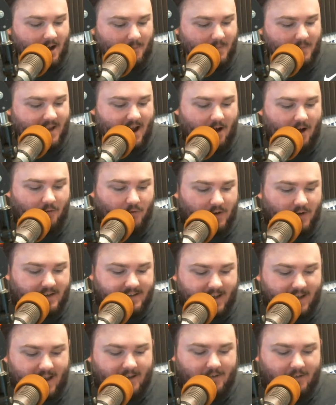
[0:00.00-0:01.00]
Calvary
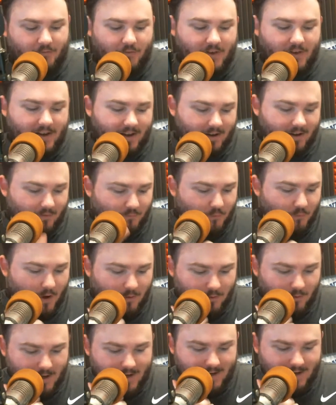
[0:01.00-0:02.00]
Day defeating
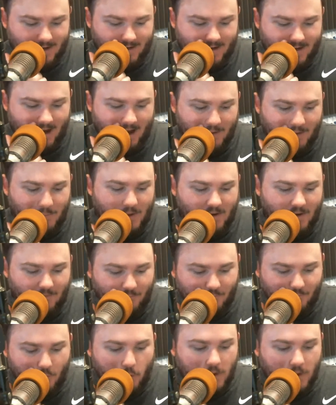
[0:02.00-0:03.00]
Frederica Academy
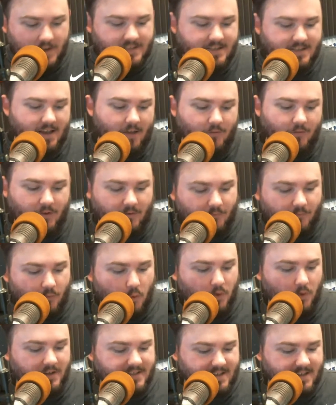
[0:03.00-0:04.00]

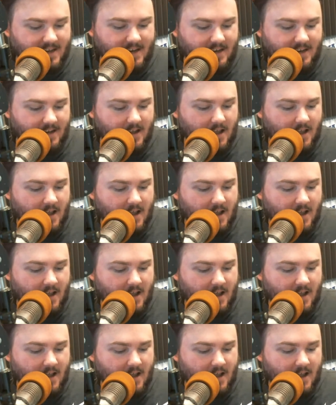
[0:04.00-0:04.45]
47-14